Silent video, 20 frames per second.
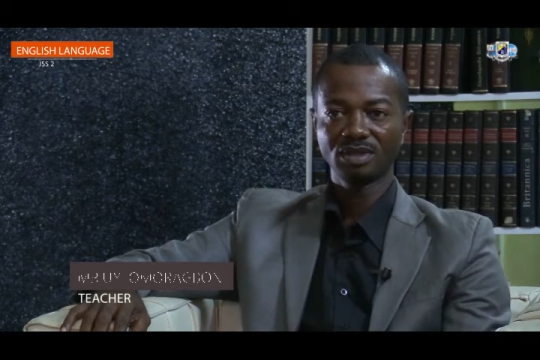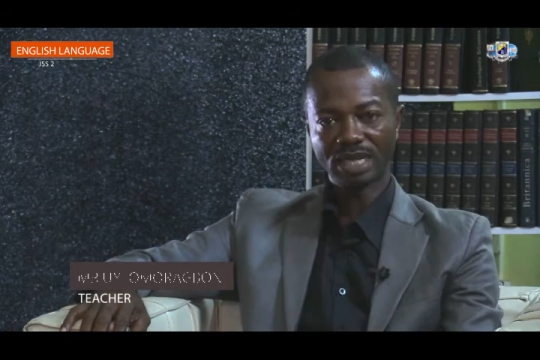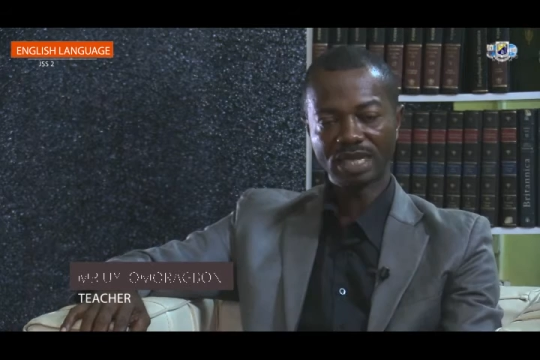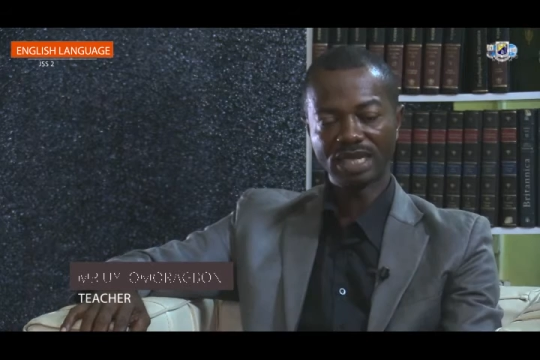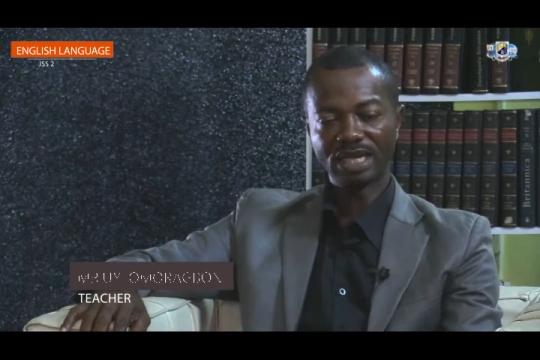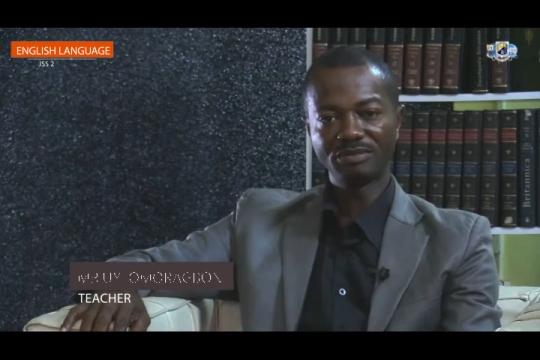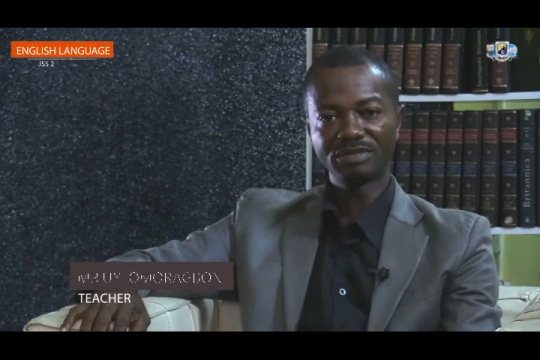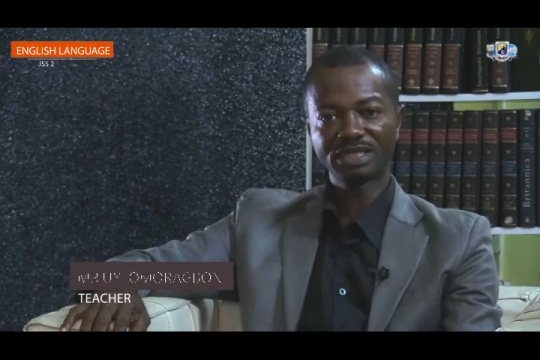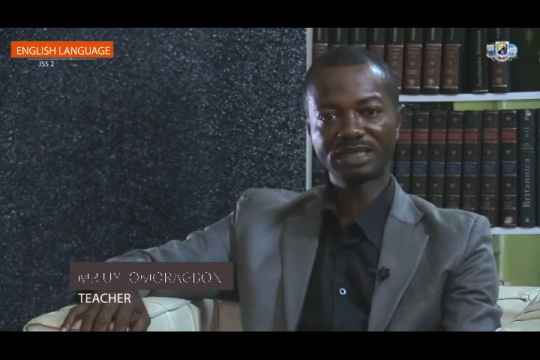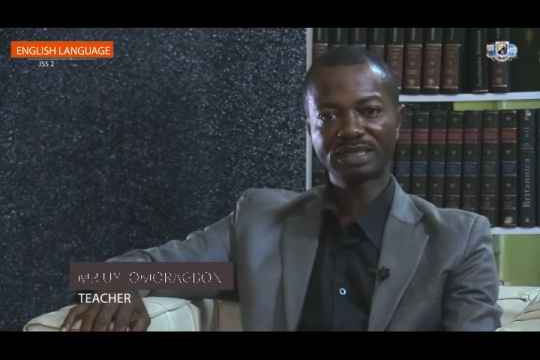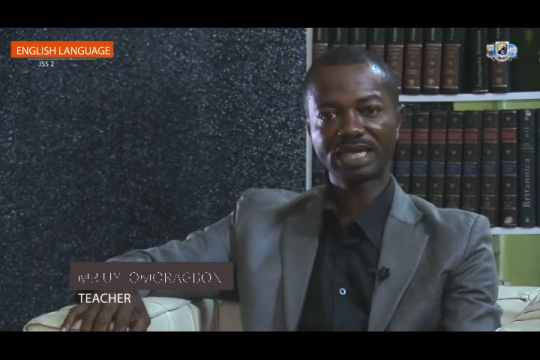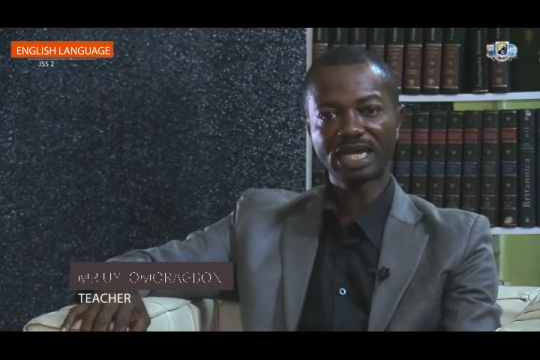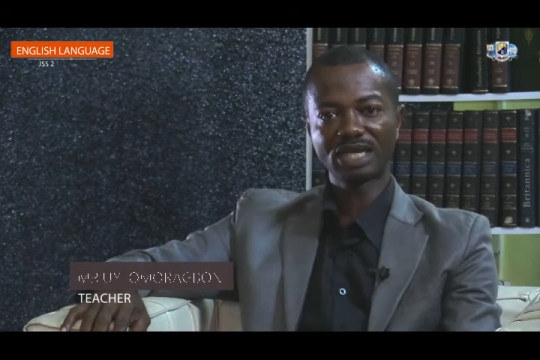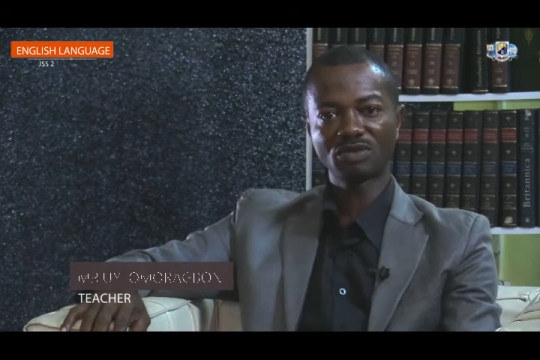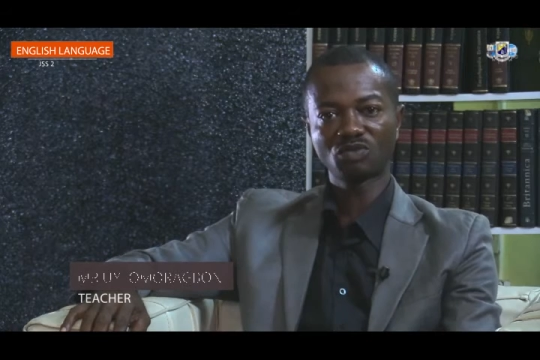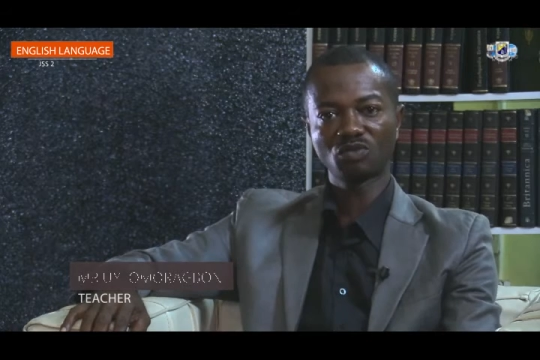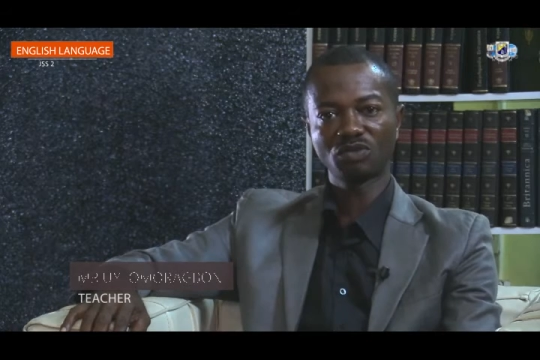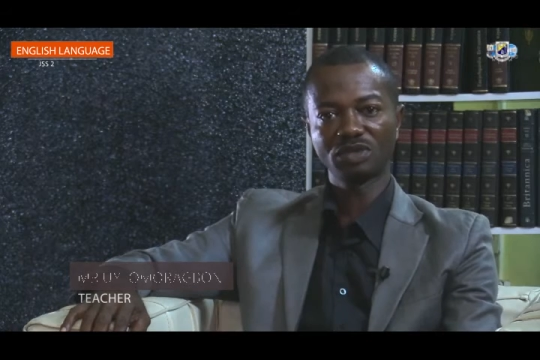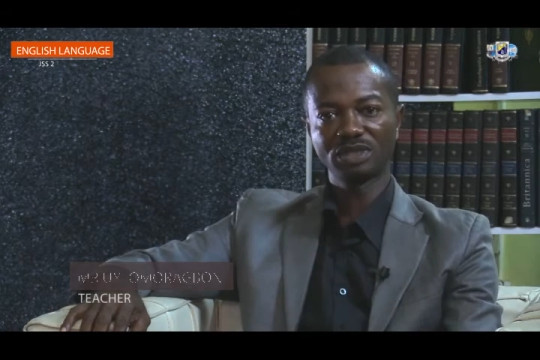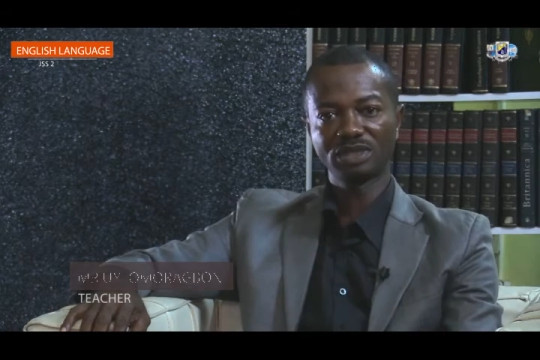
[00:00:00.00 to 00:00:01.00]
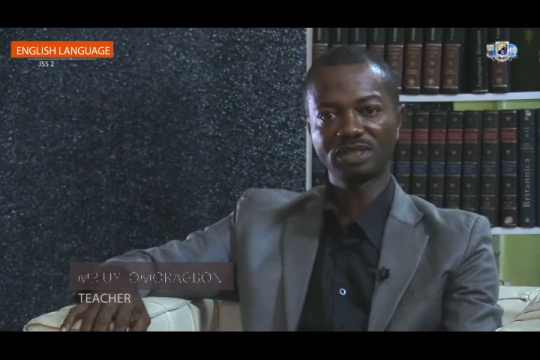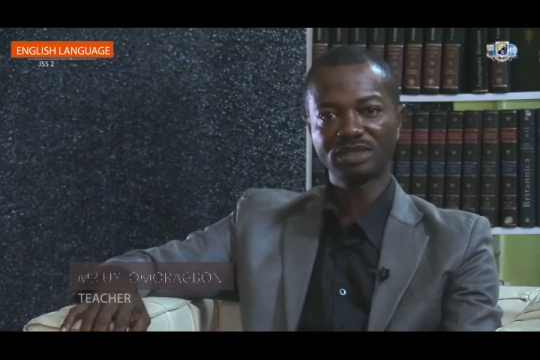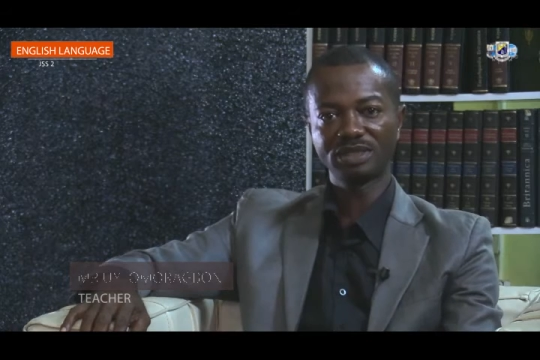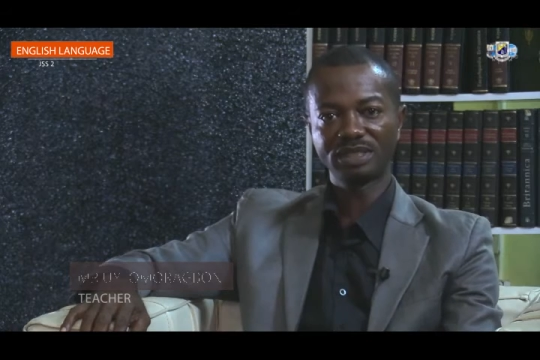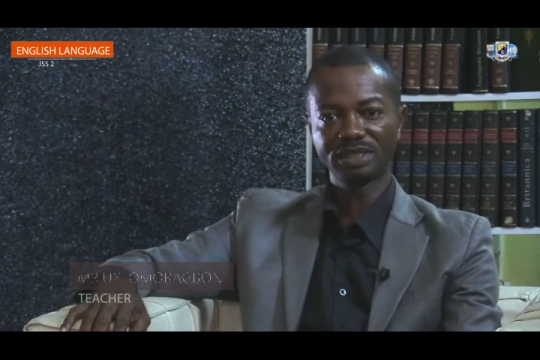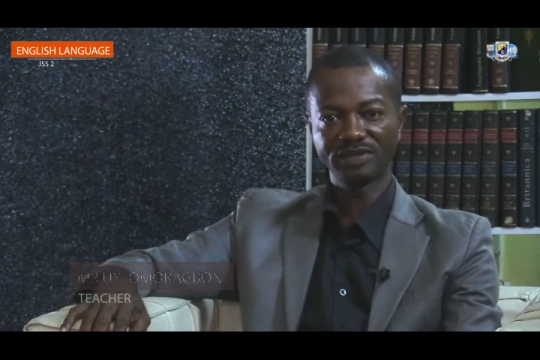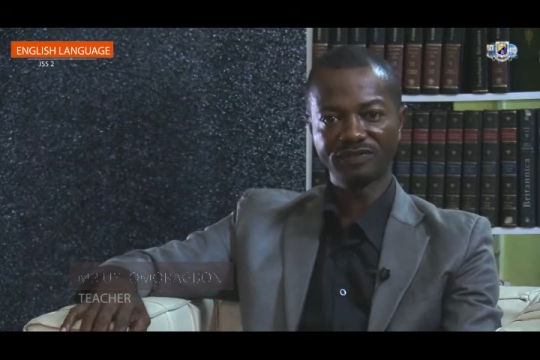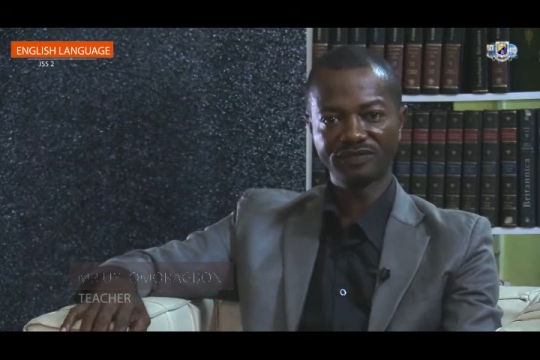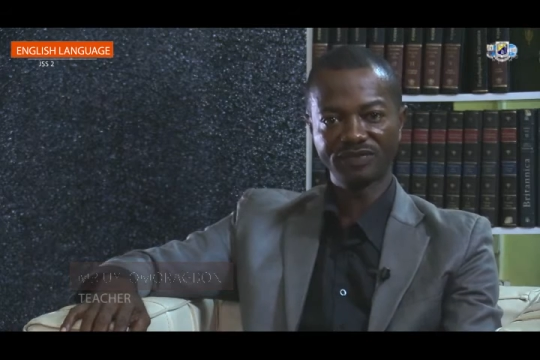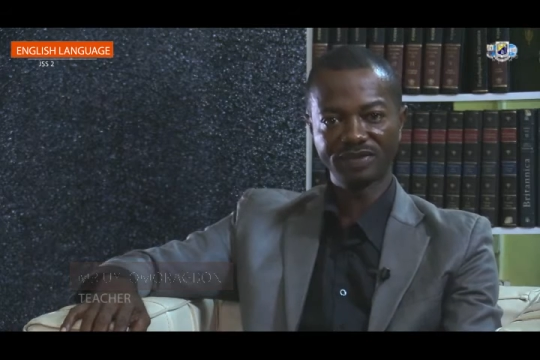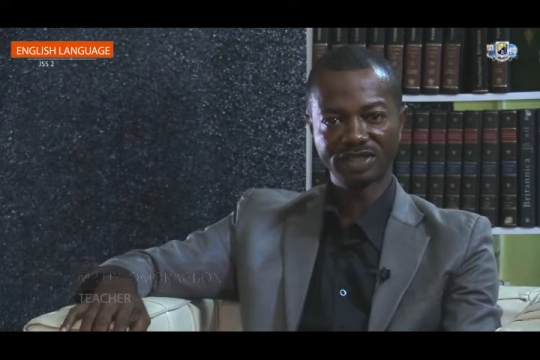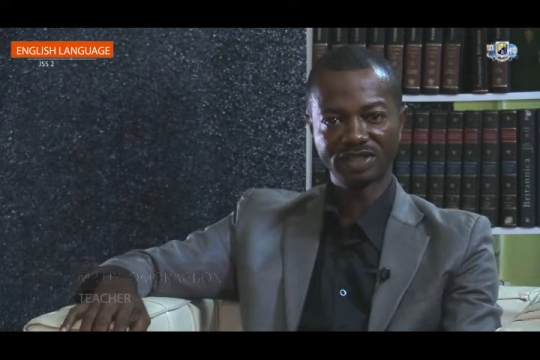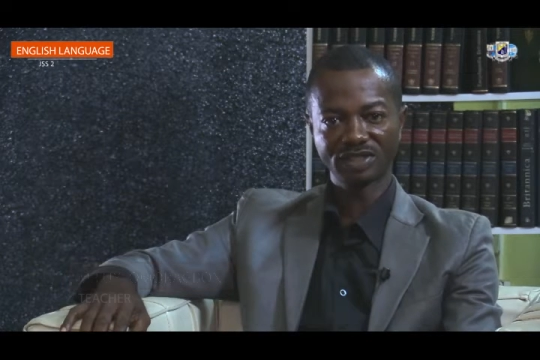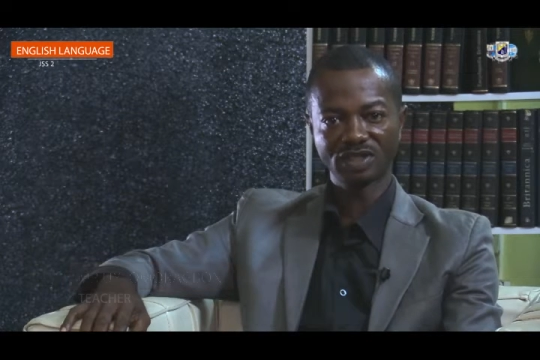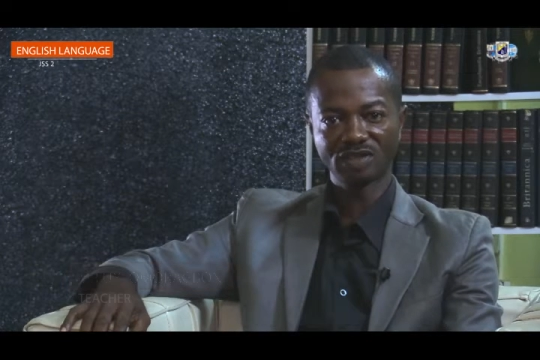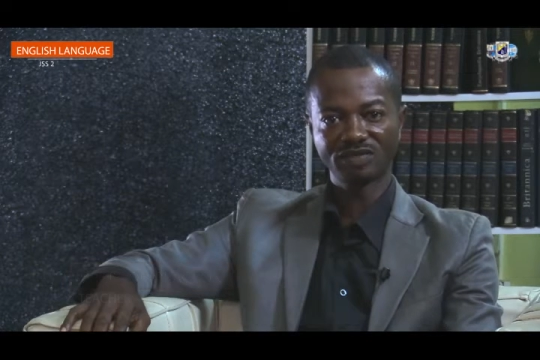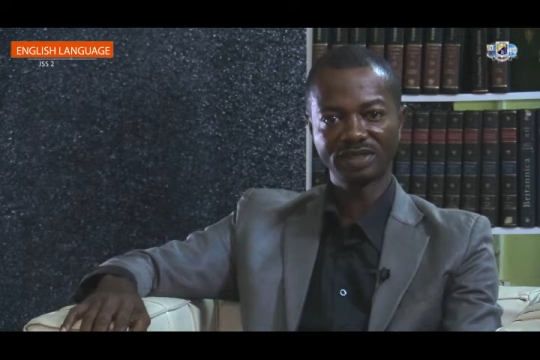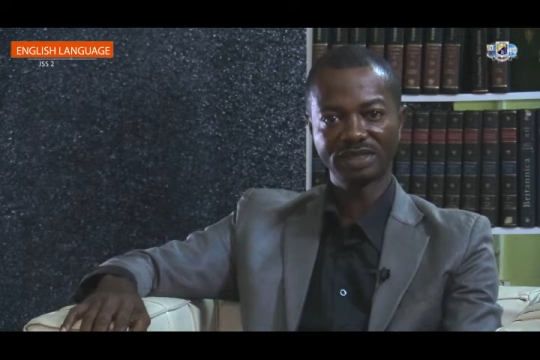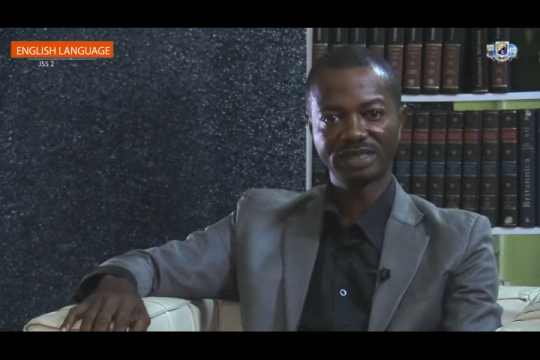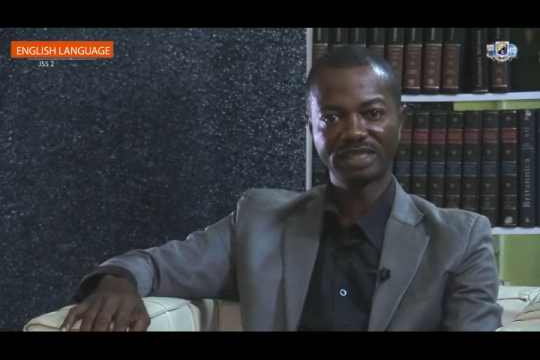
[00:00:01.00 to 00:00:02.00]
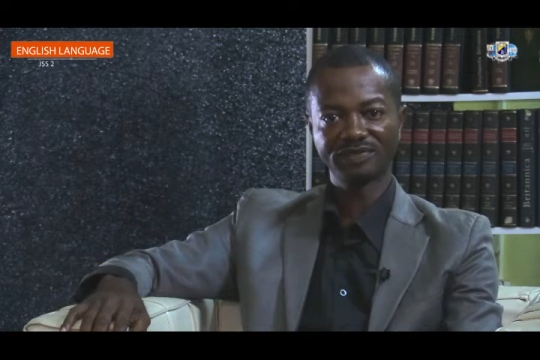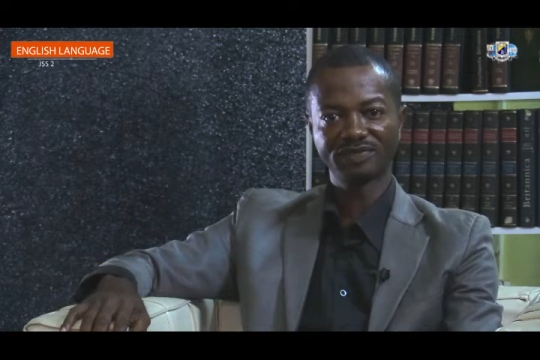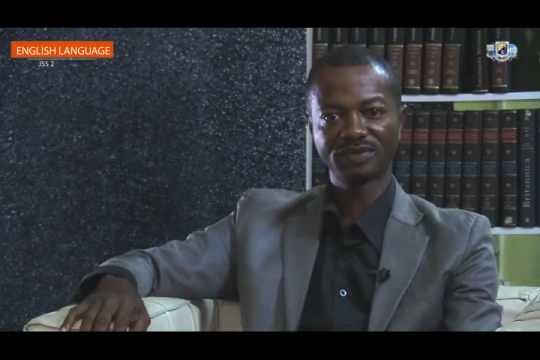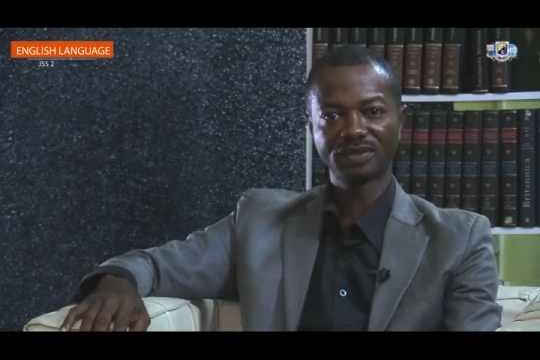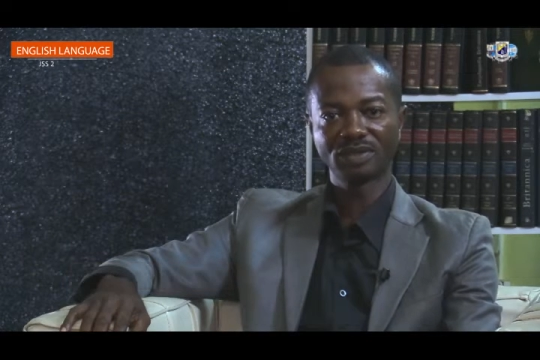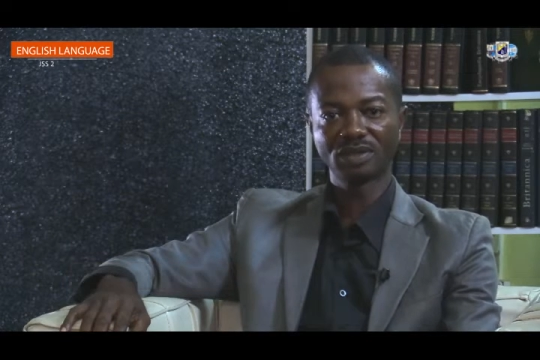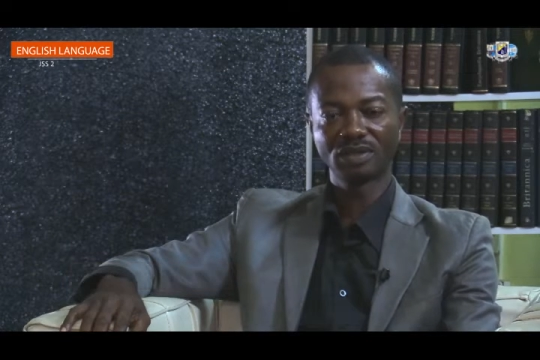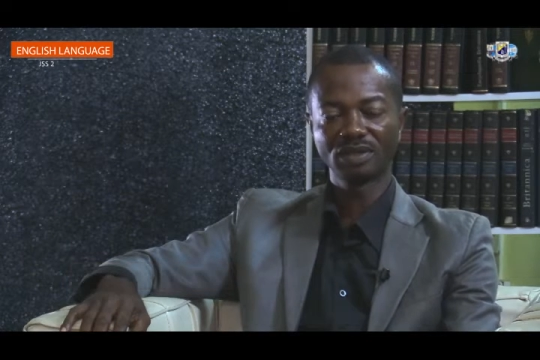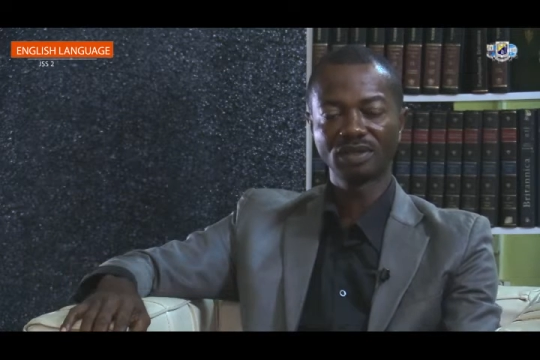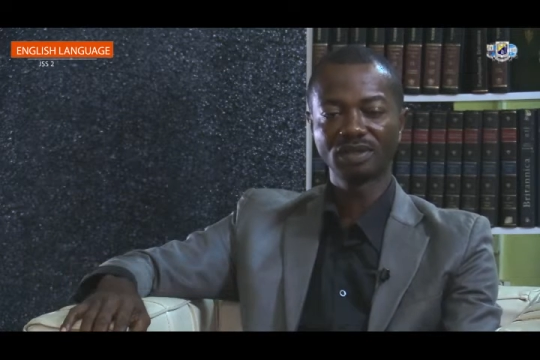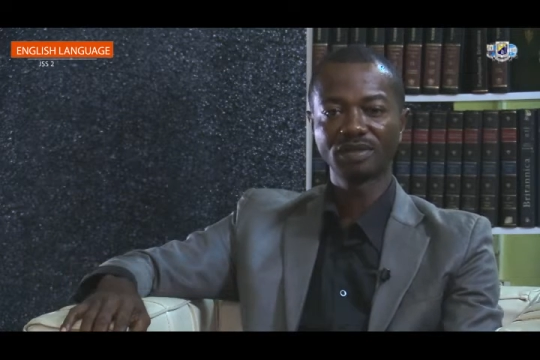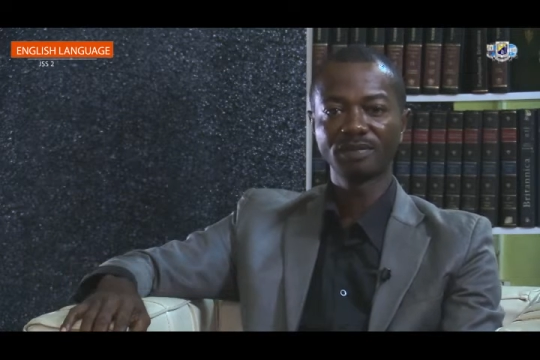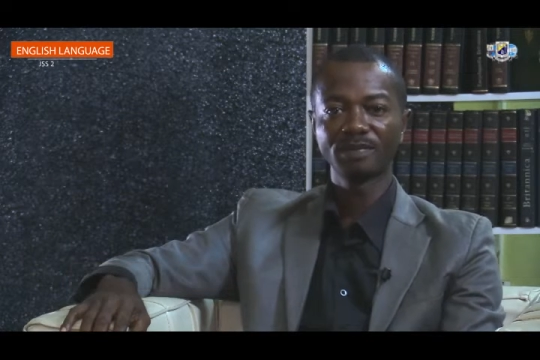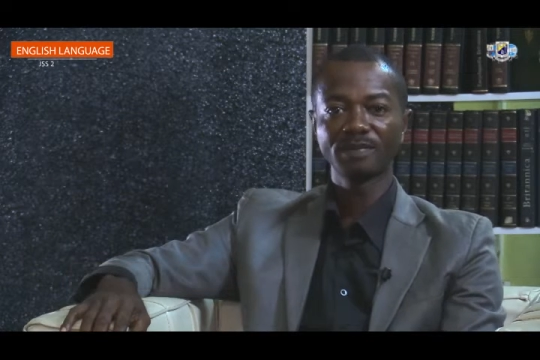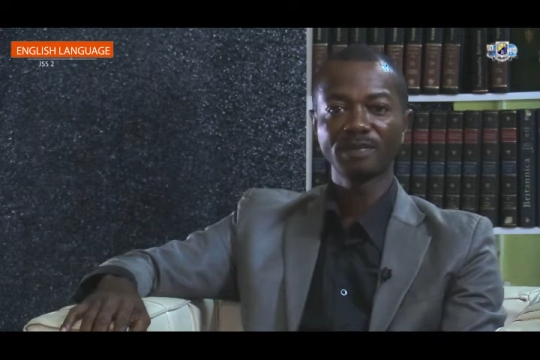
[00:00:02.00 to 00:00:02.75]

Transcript: Let me start with the definition of a diphthong.